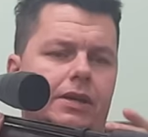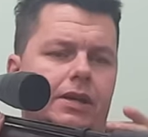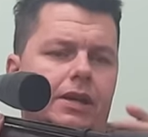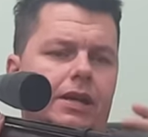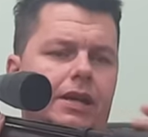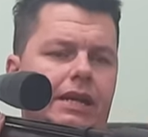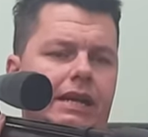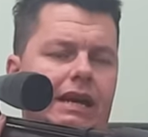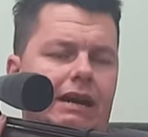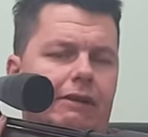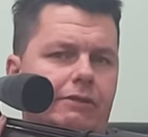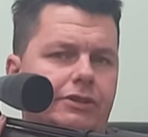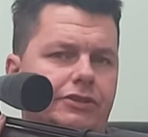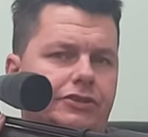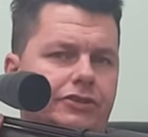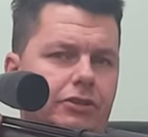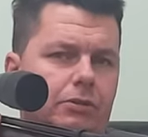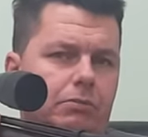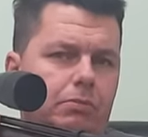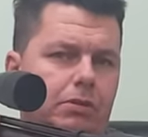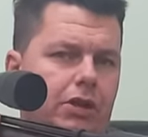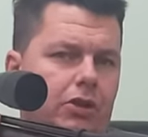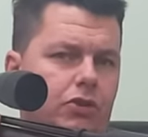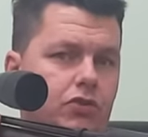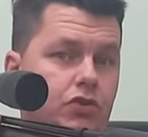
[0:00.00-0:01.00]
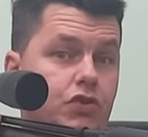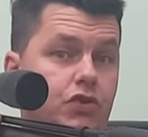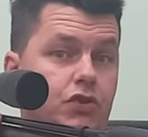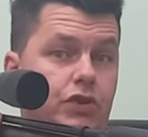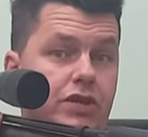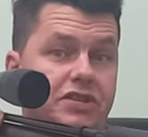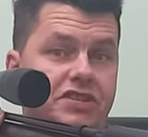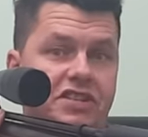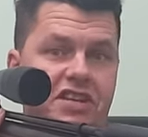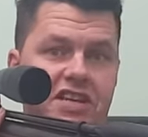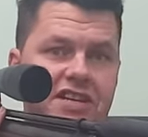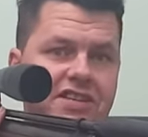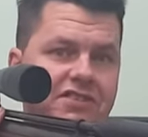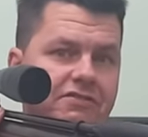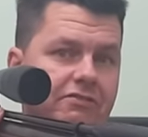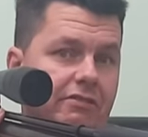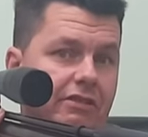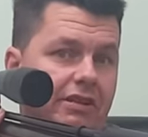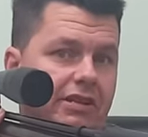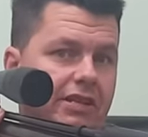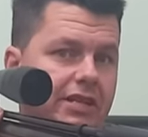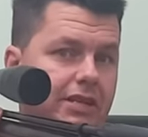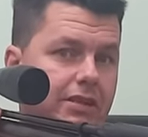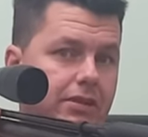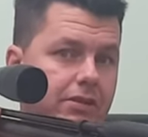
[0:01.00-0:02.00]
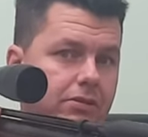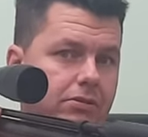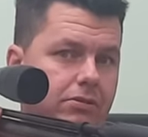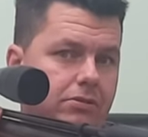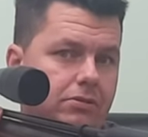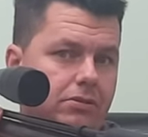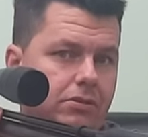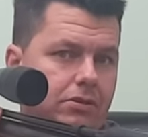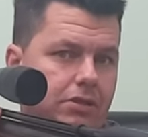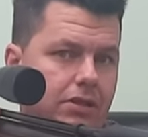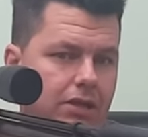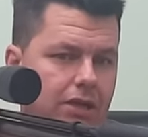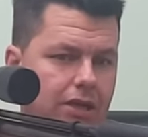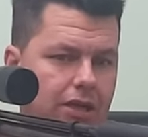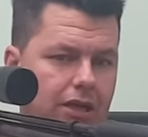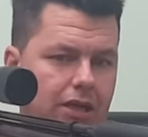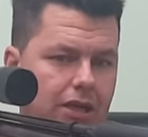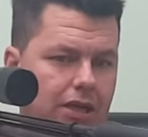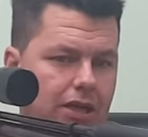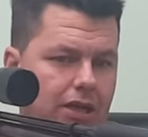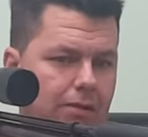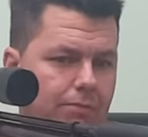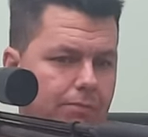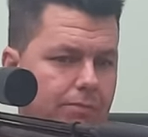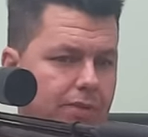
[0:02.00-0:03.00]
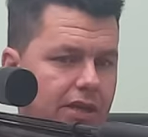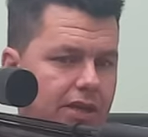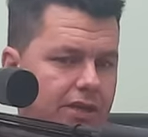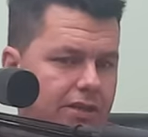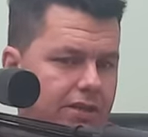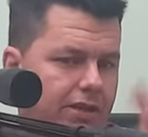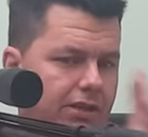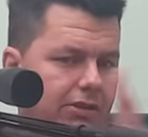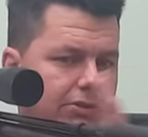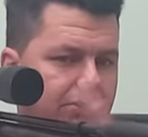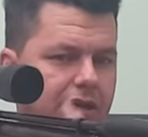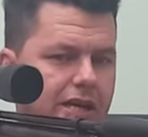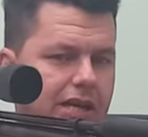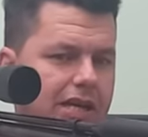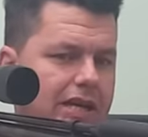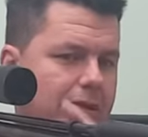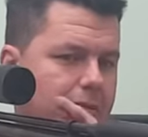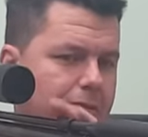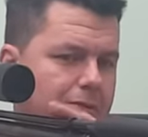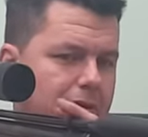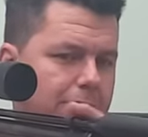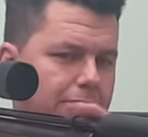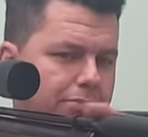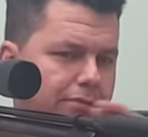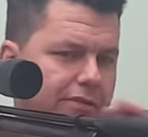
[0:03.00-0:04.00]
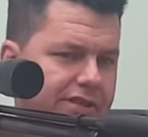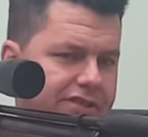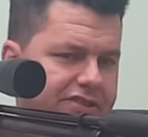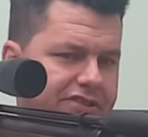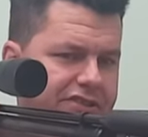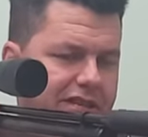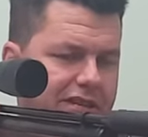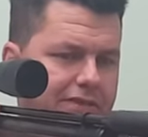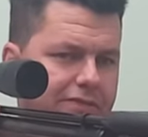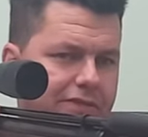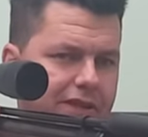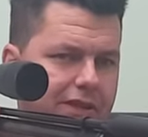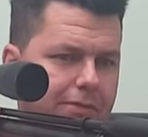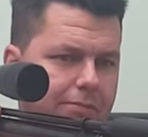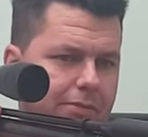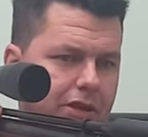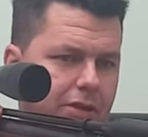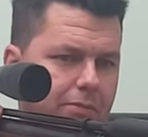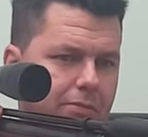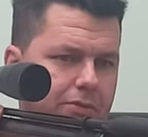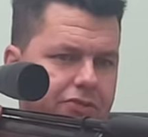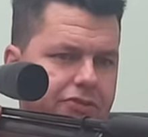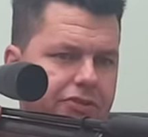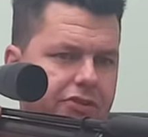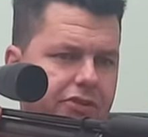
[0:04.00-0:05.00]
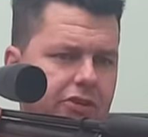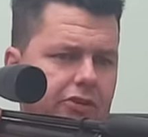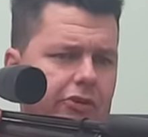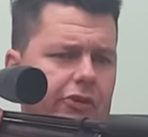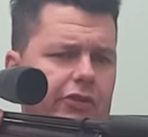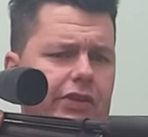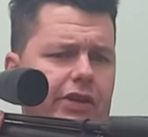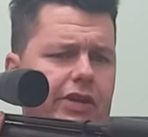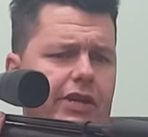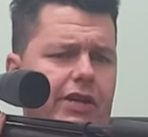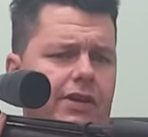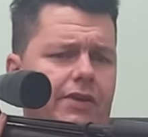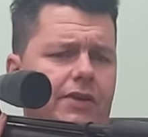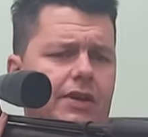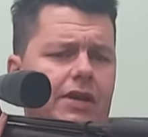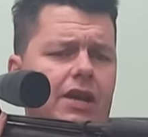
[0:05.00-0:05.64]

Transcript: Now in some countries these are illegal. In the UK we're pretty safe at the moment on here.